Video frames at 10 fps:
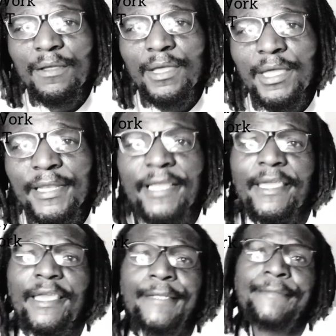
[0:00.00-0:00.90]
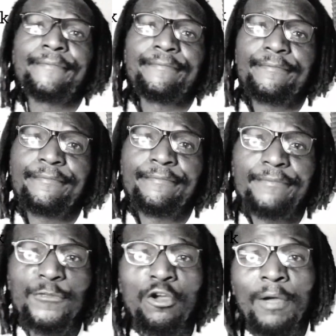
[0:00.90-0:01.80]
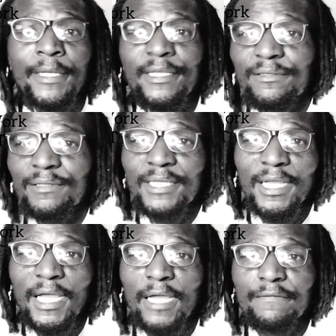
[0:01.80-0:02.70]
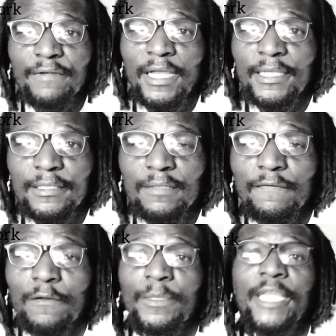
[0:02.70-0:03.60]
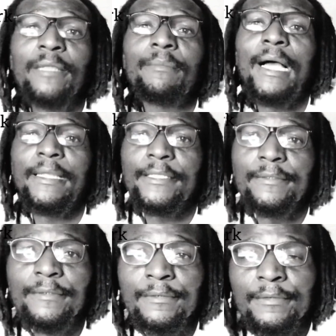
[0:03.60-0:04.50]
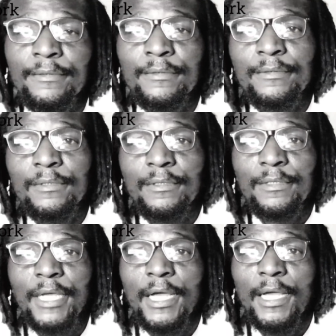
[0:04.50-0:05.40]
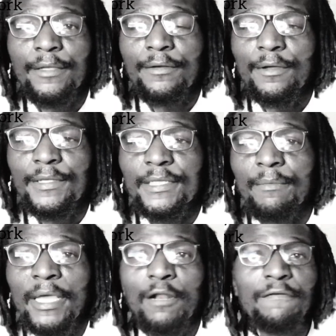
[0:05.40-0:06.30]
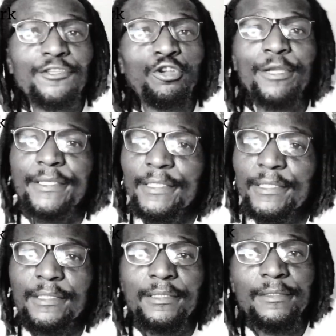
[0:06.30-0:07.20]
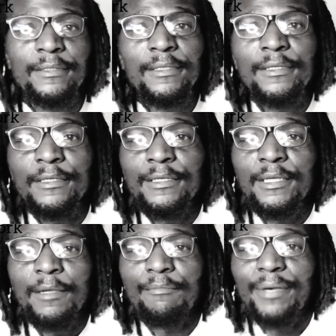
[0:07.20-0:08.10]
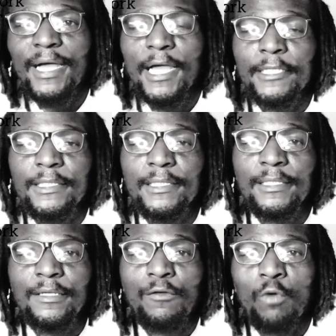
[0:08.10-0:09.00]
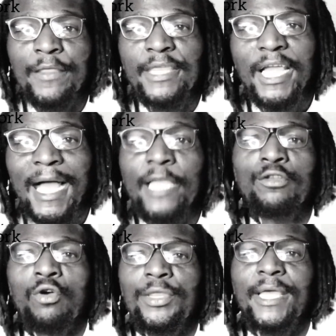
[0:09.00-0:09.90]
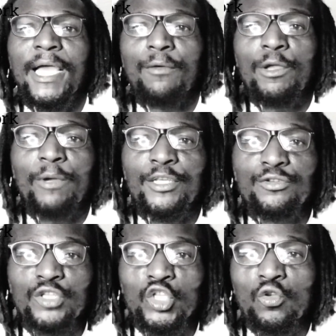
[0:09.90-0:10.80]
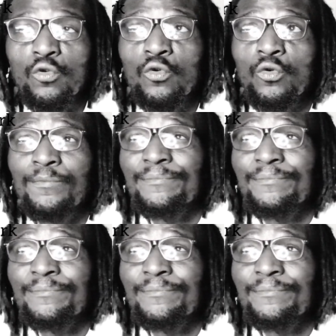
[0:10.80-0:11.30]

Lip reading: And again, no one is to take advice from anybody. You know, it's a matter of choice. But one thing I know that we went to school,